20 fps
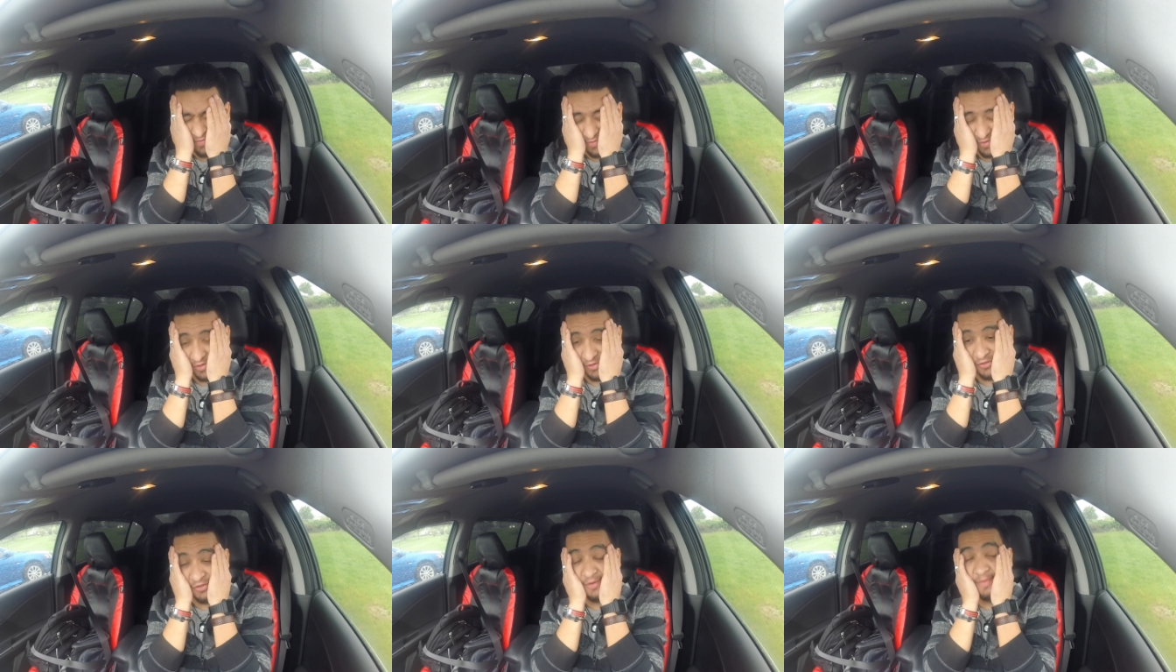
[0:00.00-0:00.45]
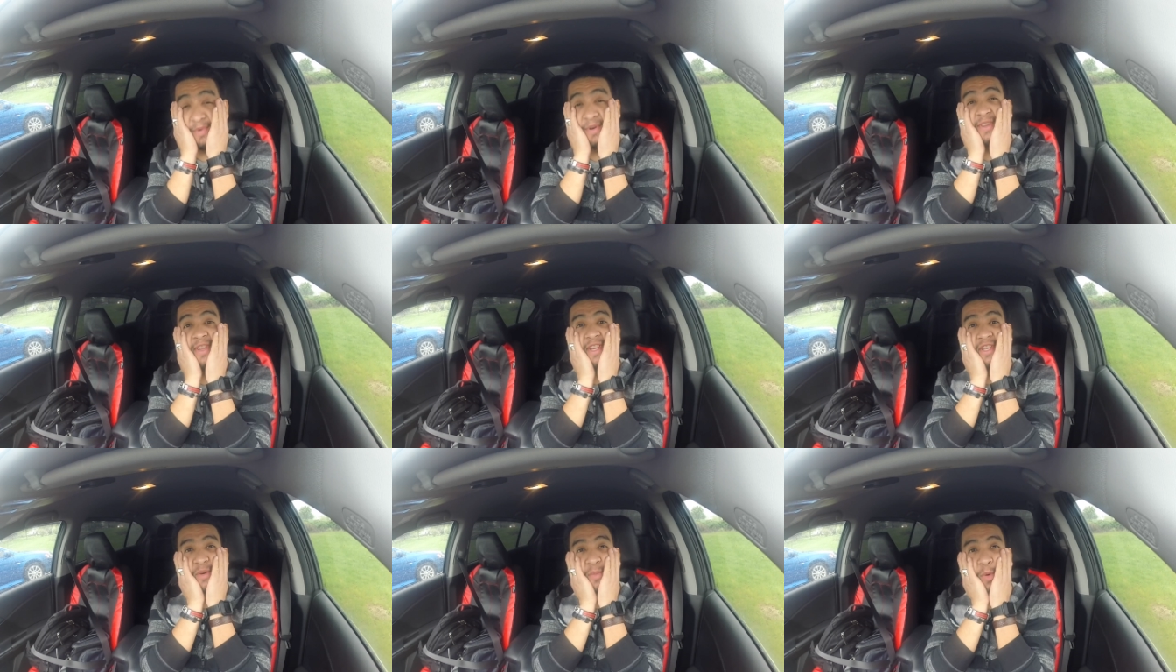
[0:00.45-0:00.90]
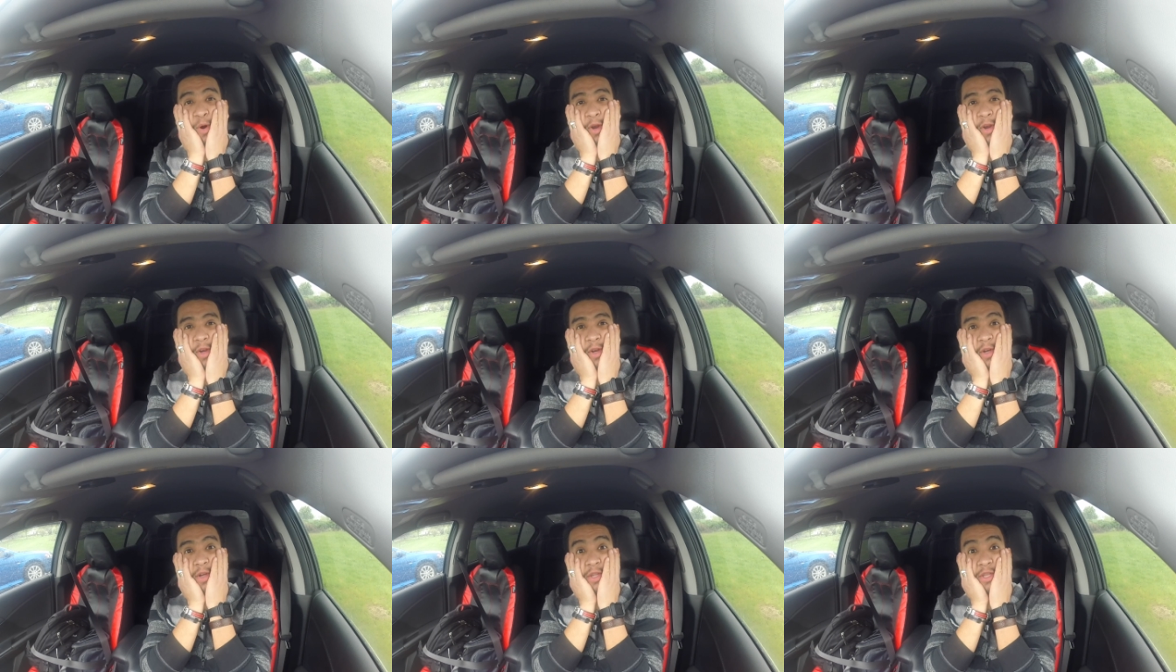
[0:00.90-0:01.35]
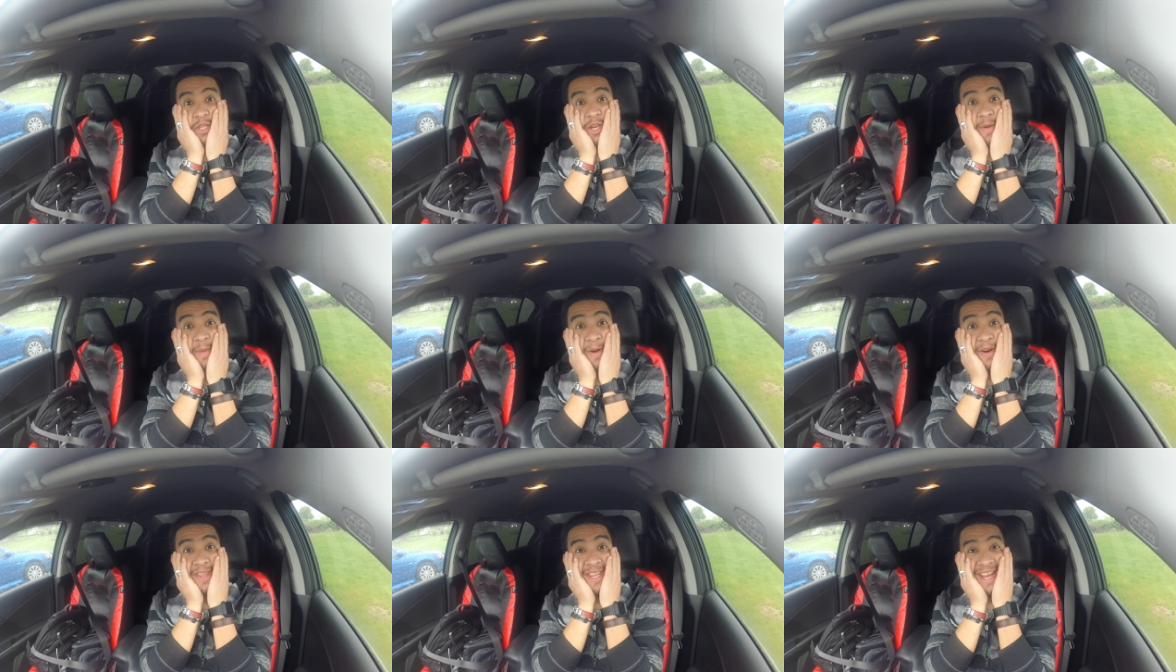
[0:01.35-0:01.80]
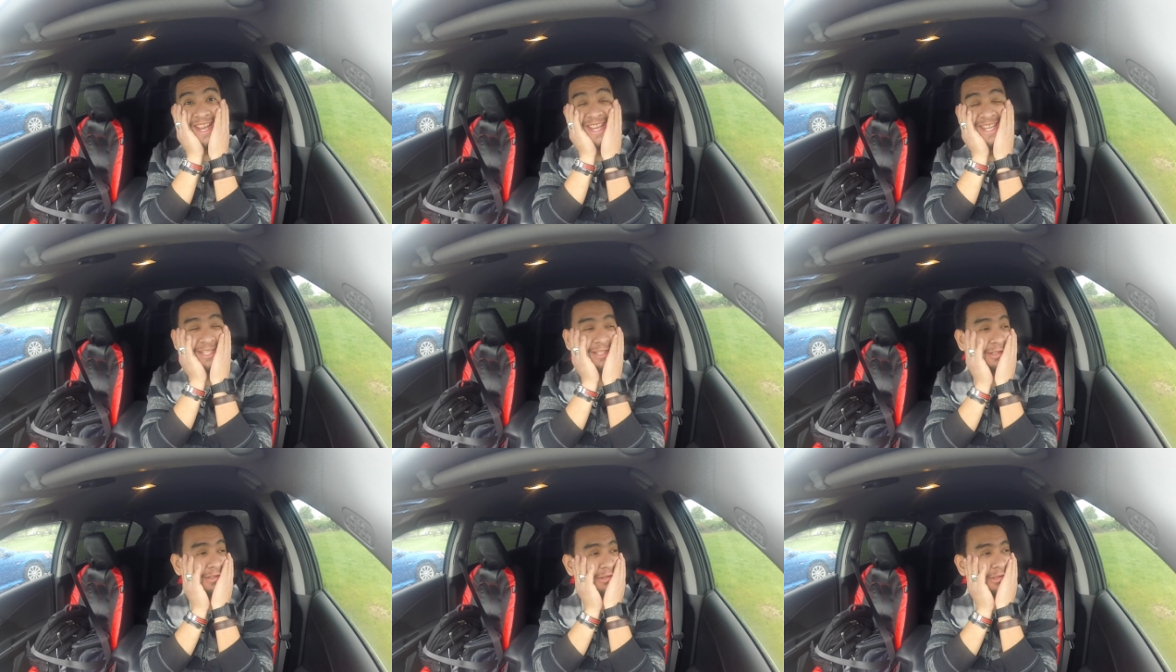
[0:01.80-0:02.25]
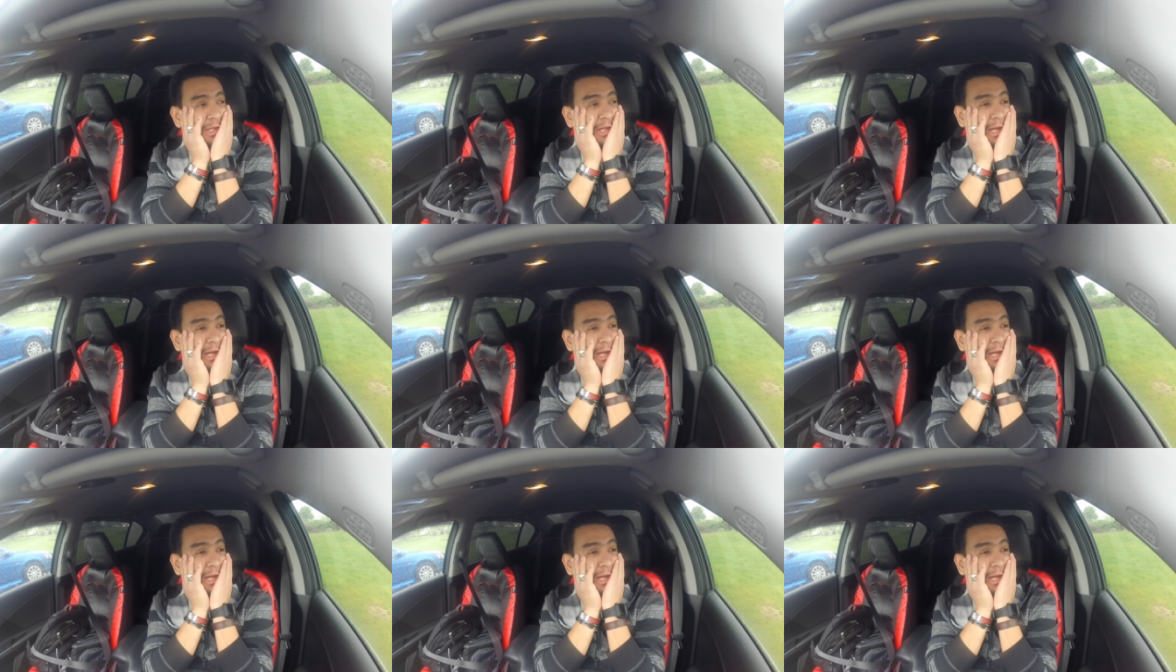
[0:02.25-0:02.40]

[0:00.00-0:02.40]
It's 2 more days of work. 2 more days.